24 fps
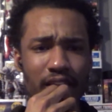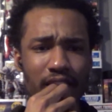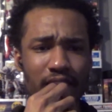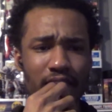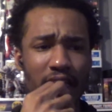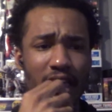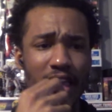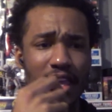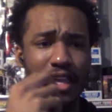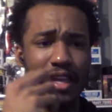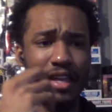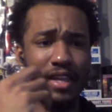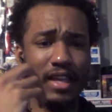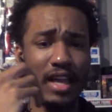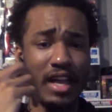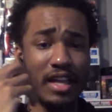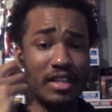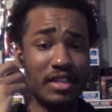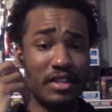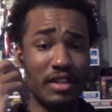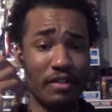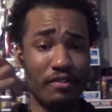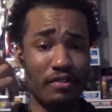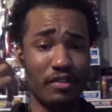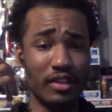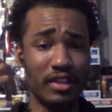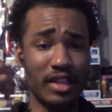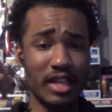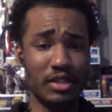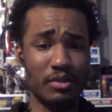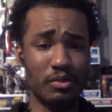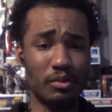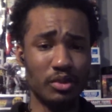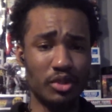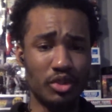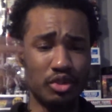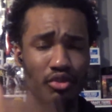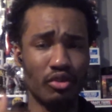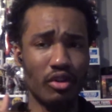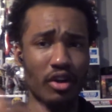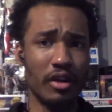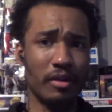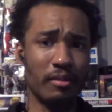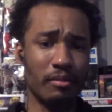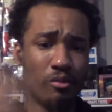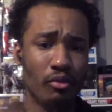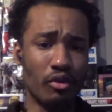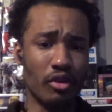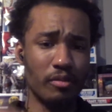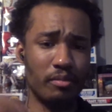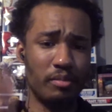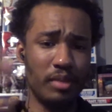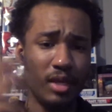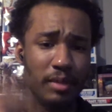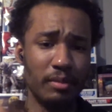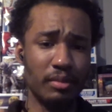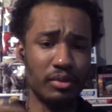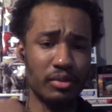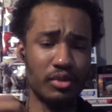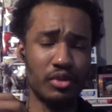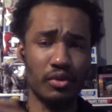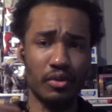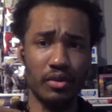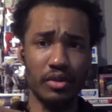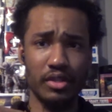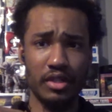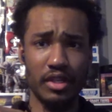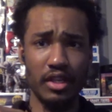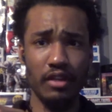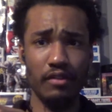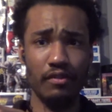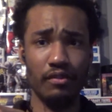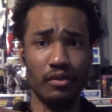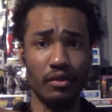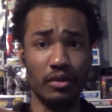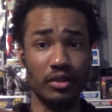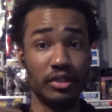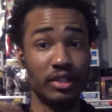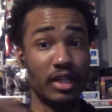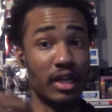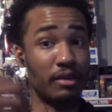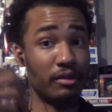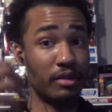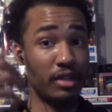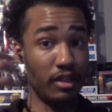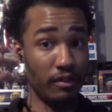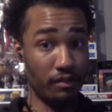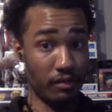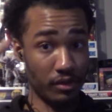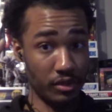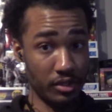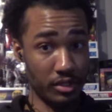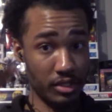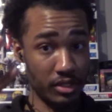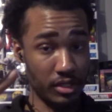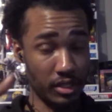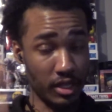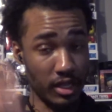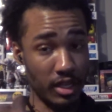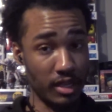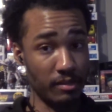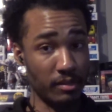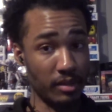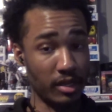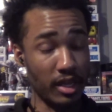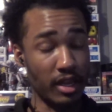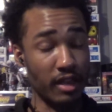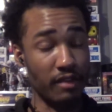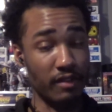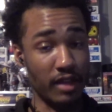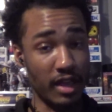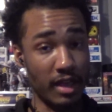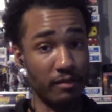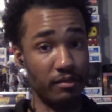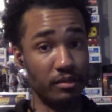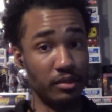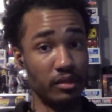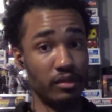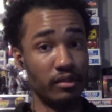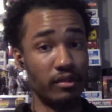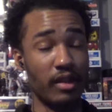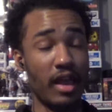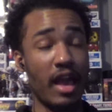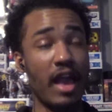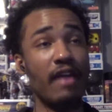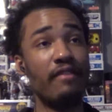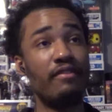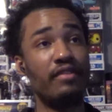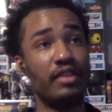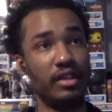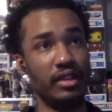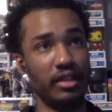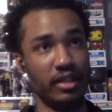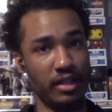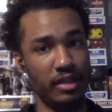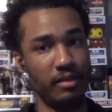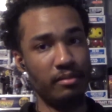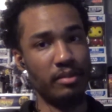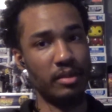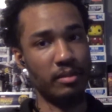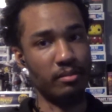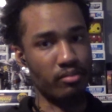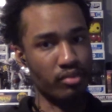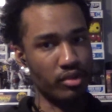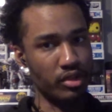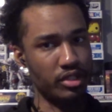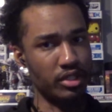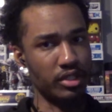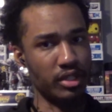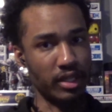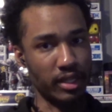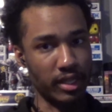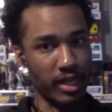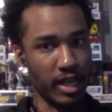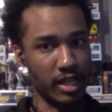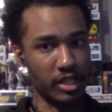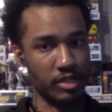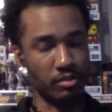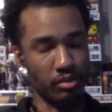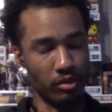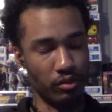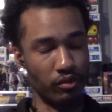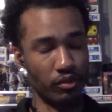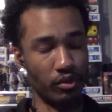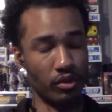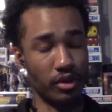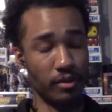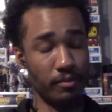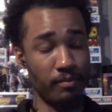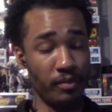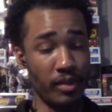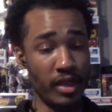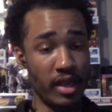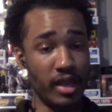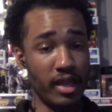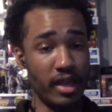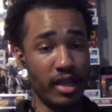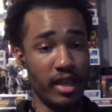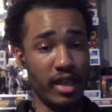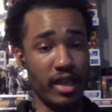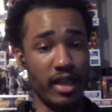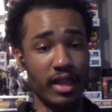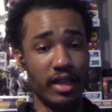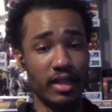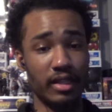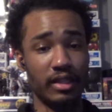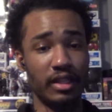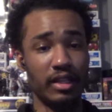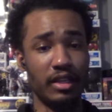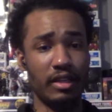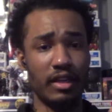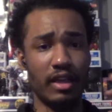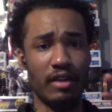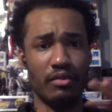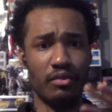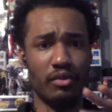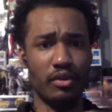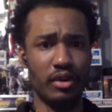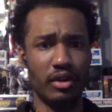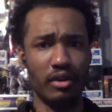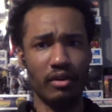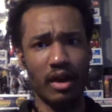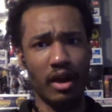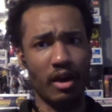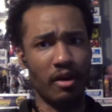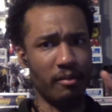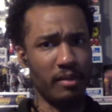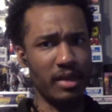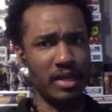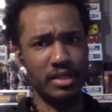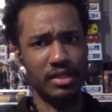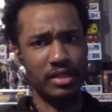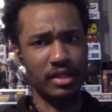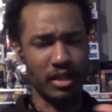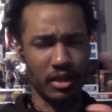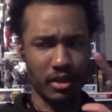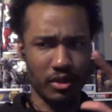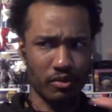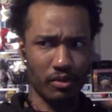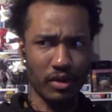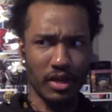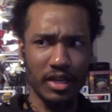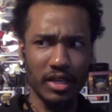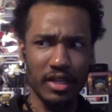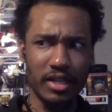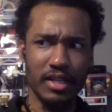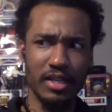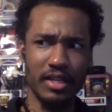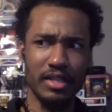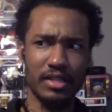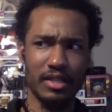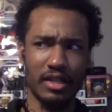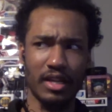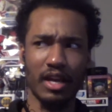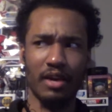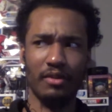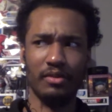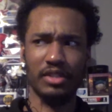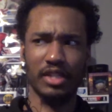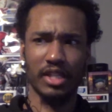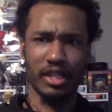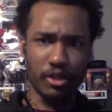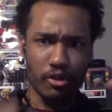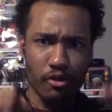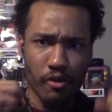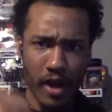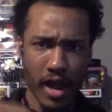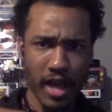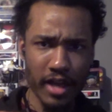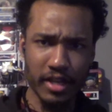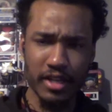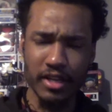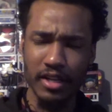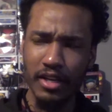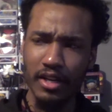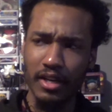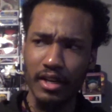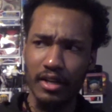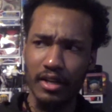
I feel that's what's drawing more people towards Keyforge. Now, Keyforge is a game that I've avidly been preaching the gospel for, and letting everyone know how amazing and great it is, and how it's like crack.